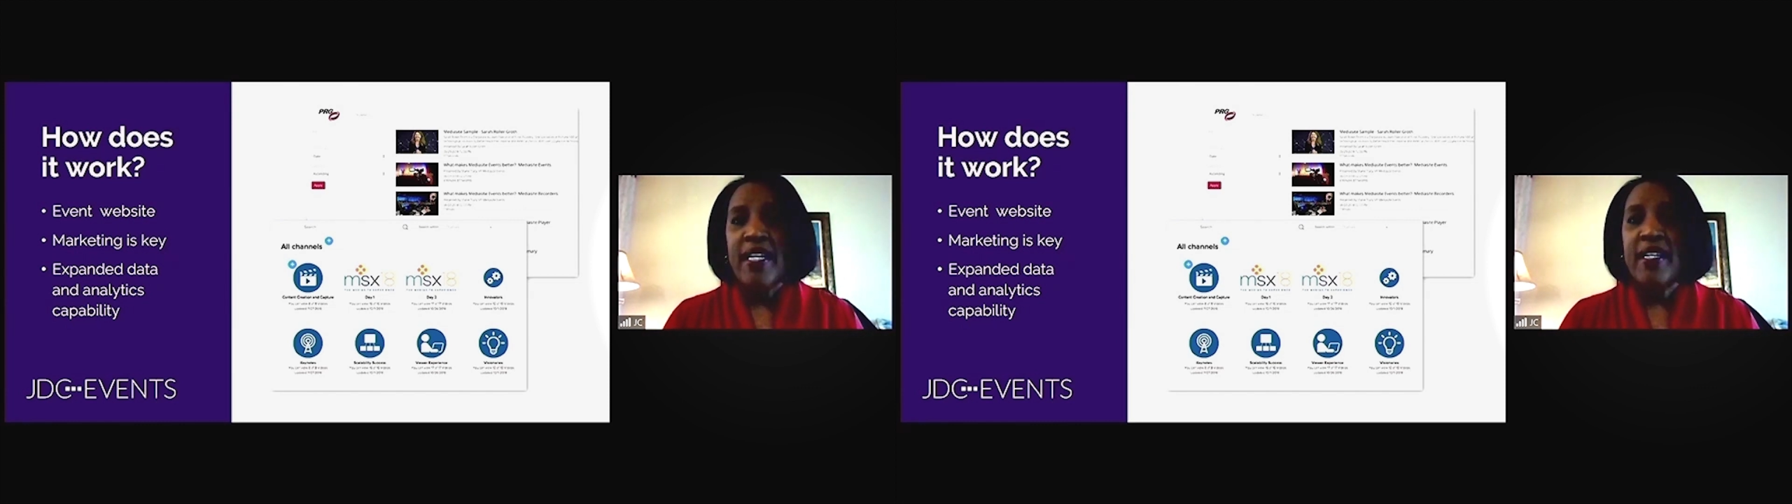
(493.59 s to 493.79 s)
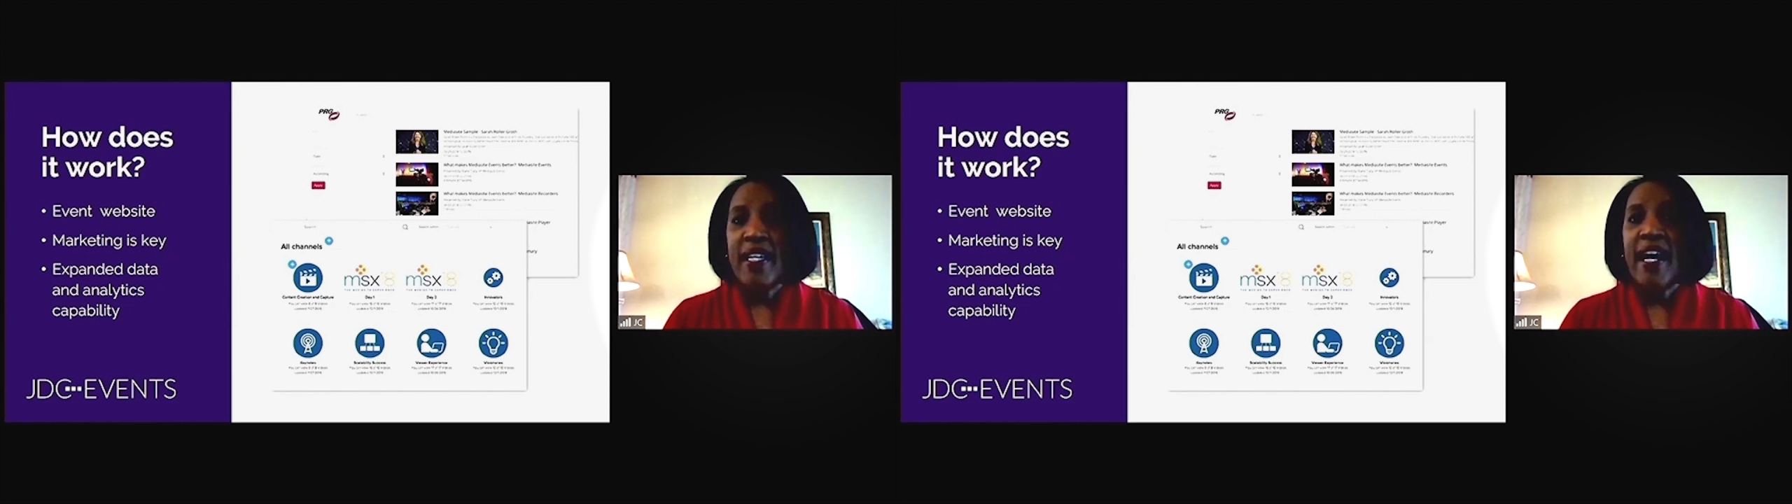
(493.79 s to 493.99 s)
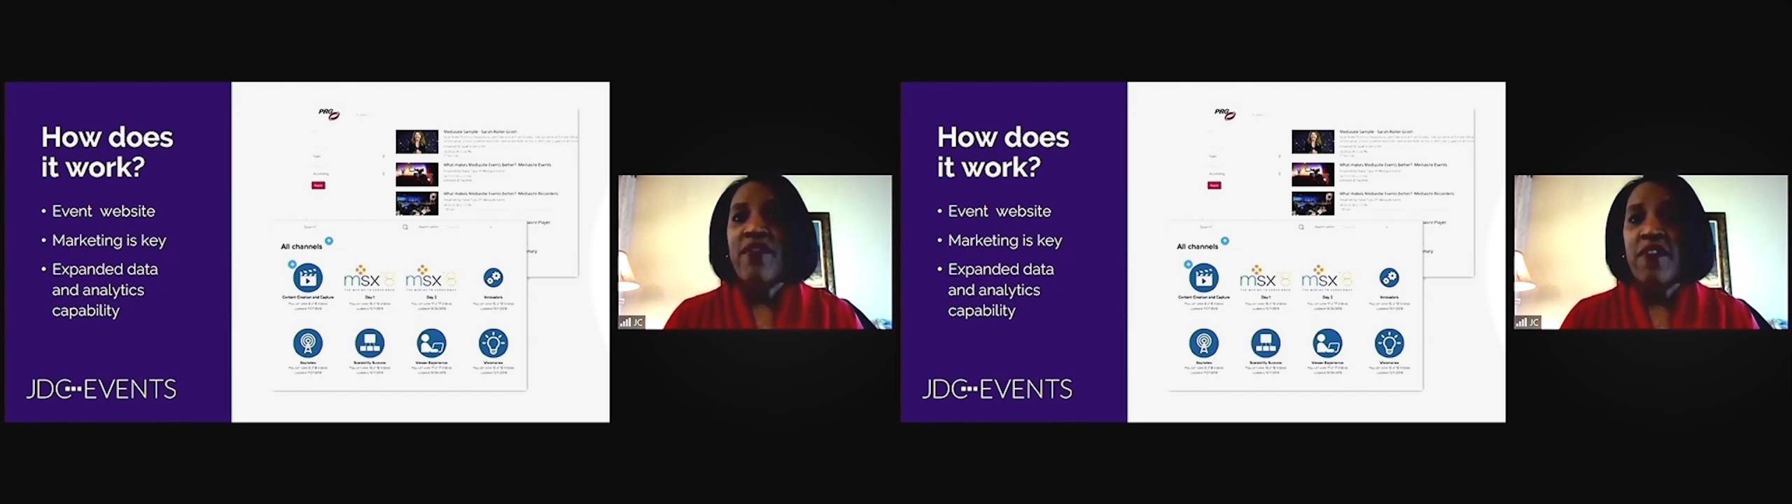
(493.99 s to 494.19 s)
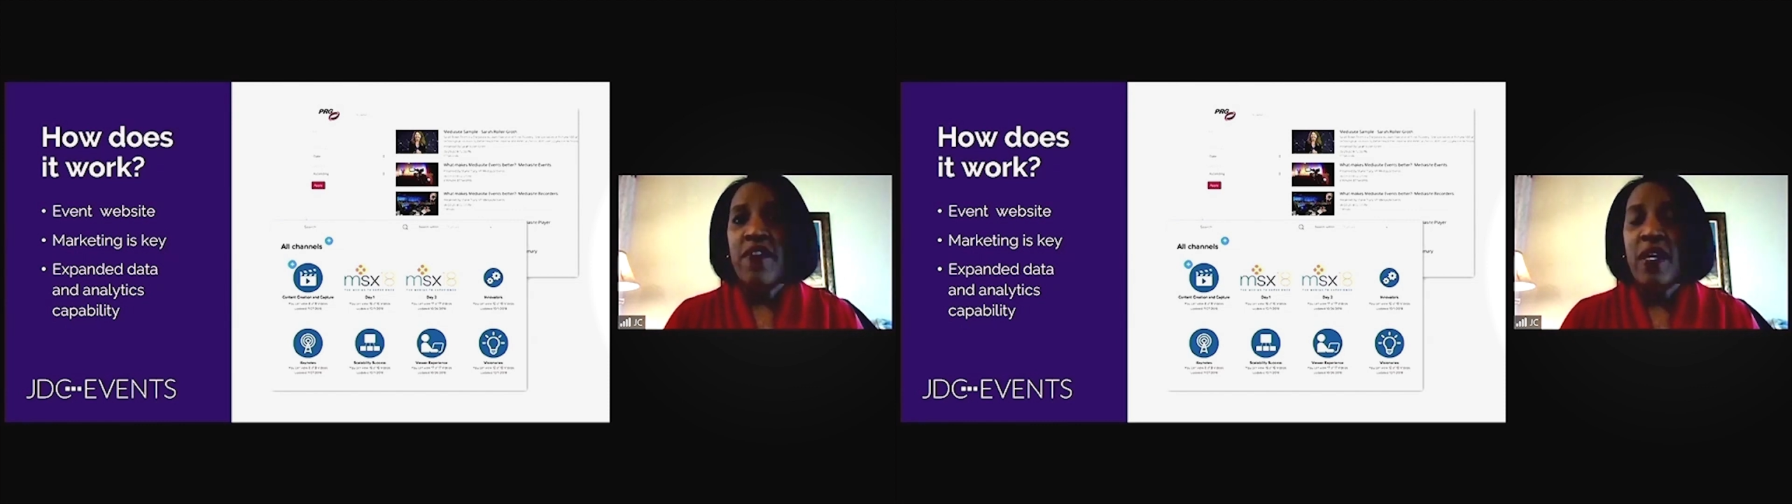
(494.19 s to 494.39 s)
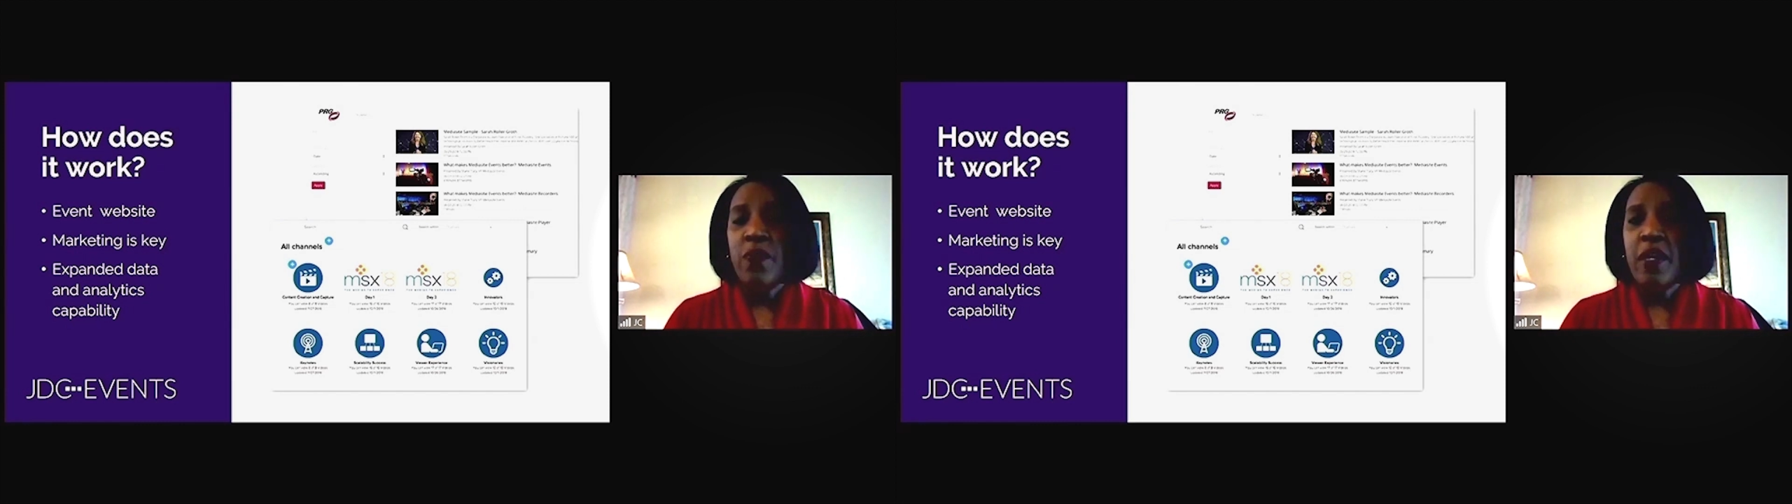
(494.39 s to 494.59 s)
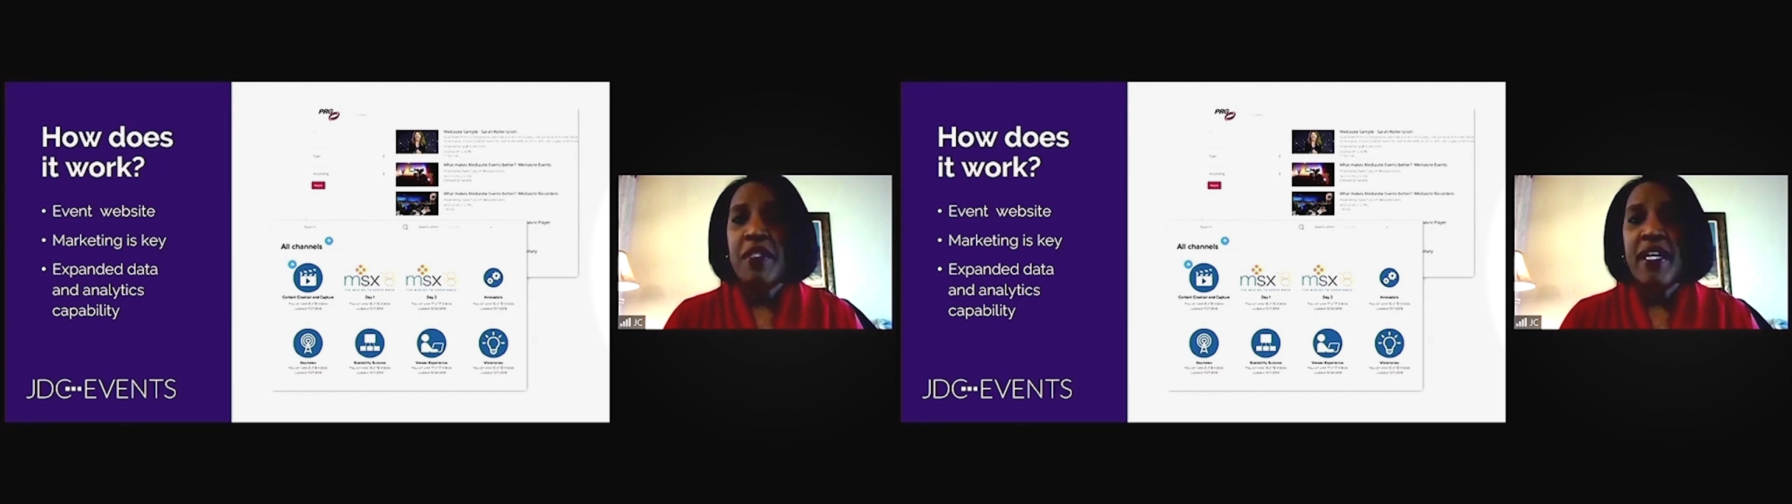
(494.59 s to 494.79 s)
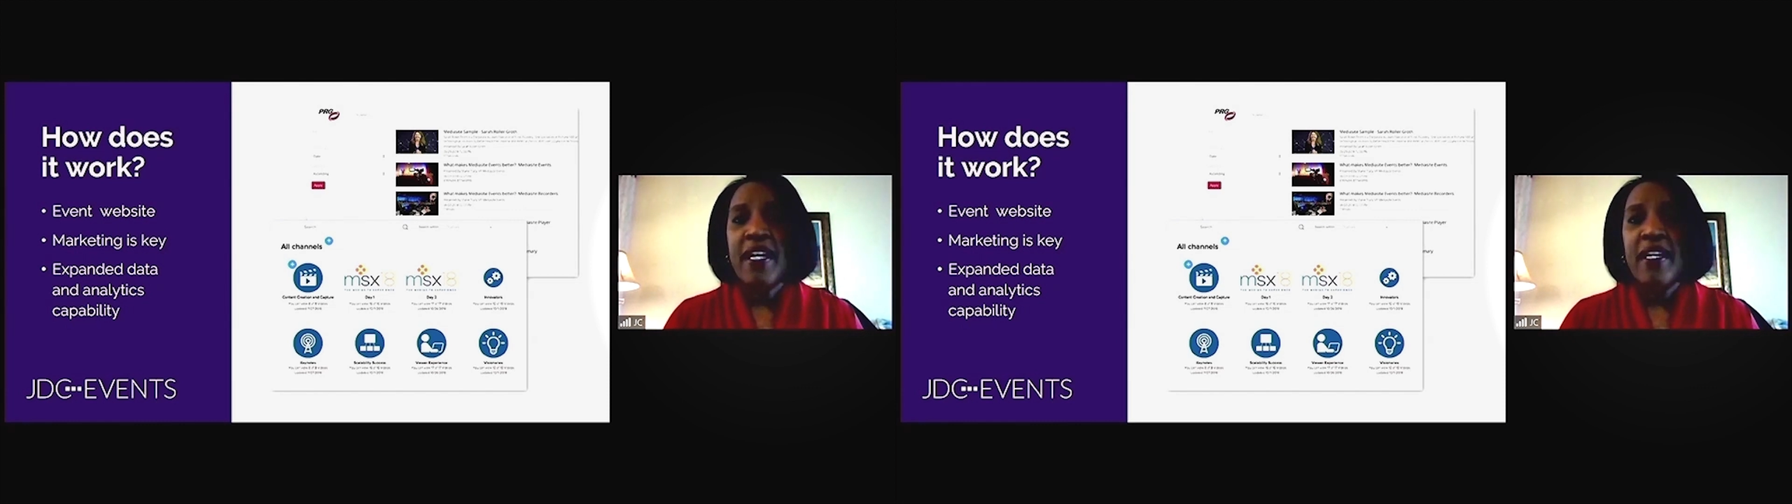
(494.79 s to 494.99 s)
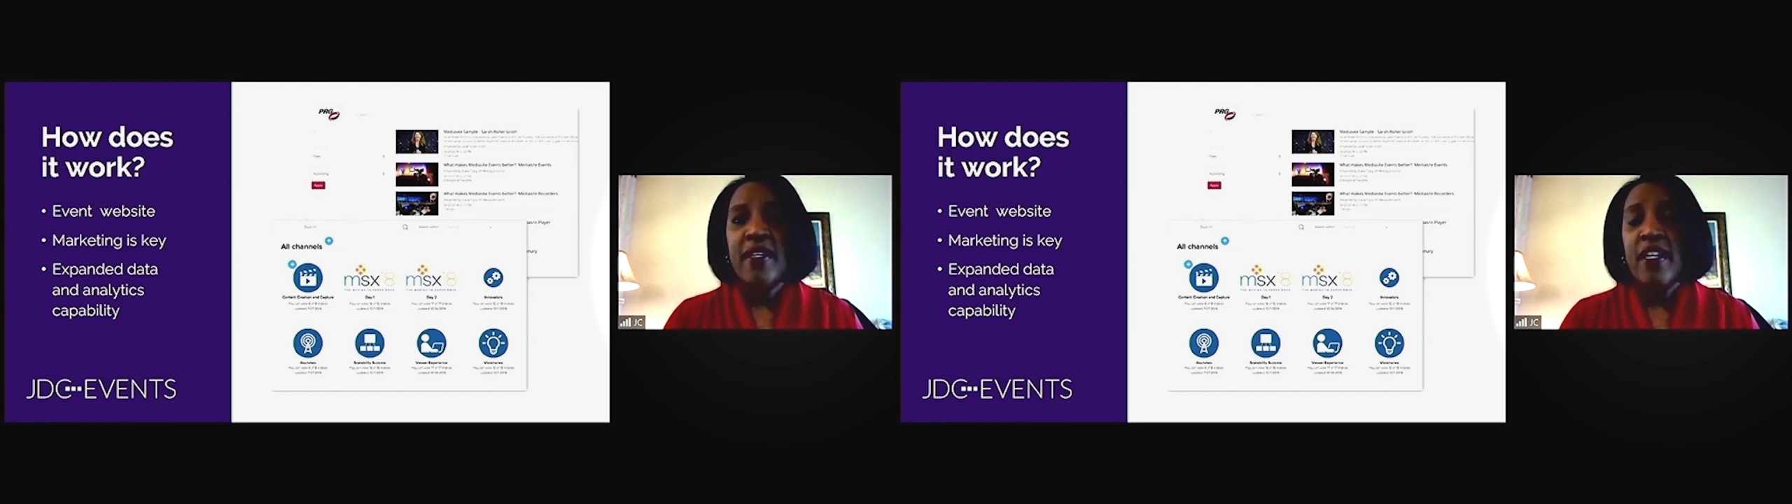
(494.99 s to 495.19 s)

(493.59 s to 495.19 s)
in a live event website,